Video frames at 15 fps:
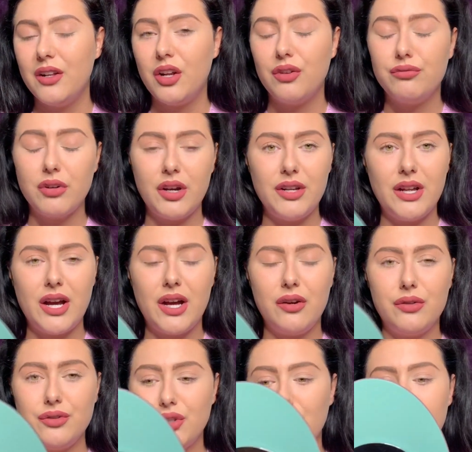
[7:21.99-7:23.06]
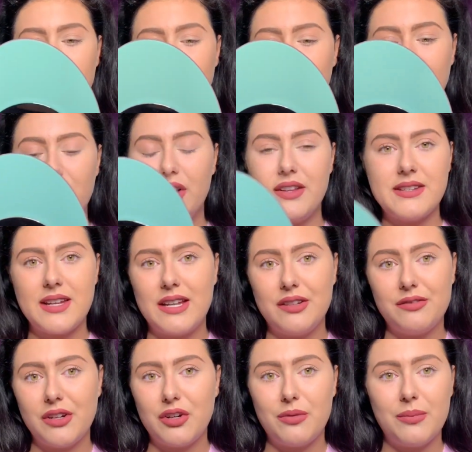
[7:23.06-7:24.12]
Like right now, I don't really feel like there's
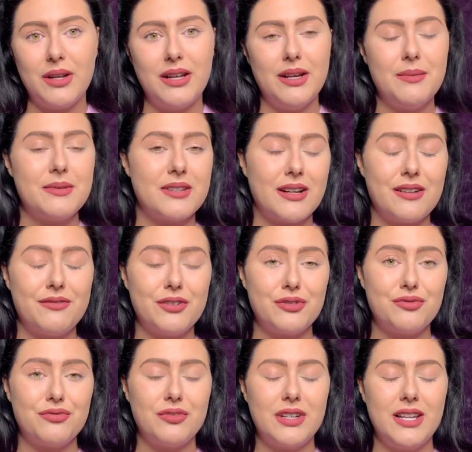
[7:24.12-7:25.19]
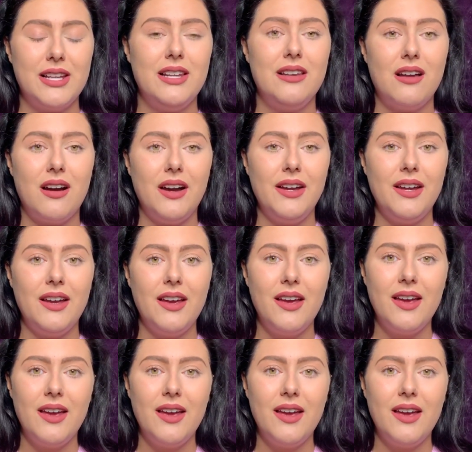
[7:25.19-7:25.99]
anything on my lips, like it feels really light.